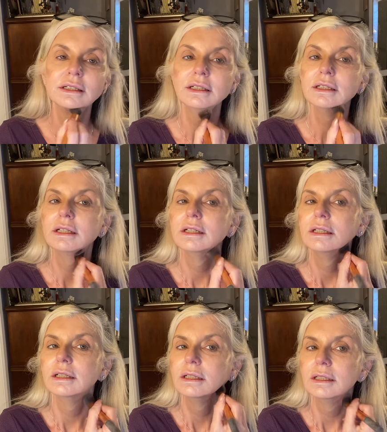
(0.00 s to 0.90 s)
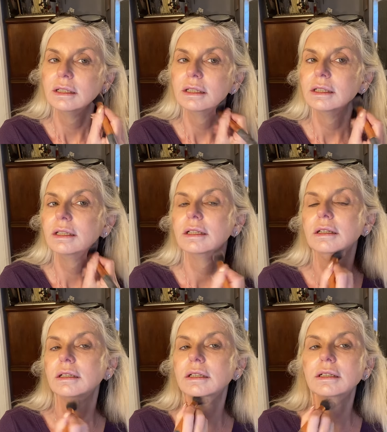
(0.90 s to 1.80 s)

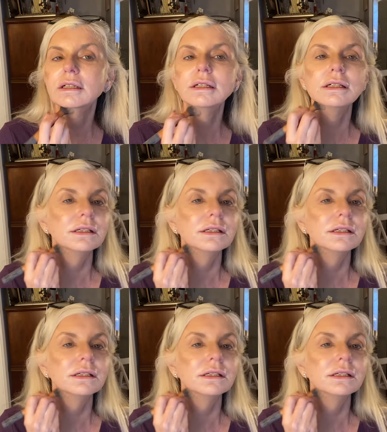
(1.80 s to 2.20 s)
[no speech]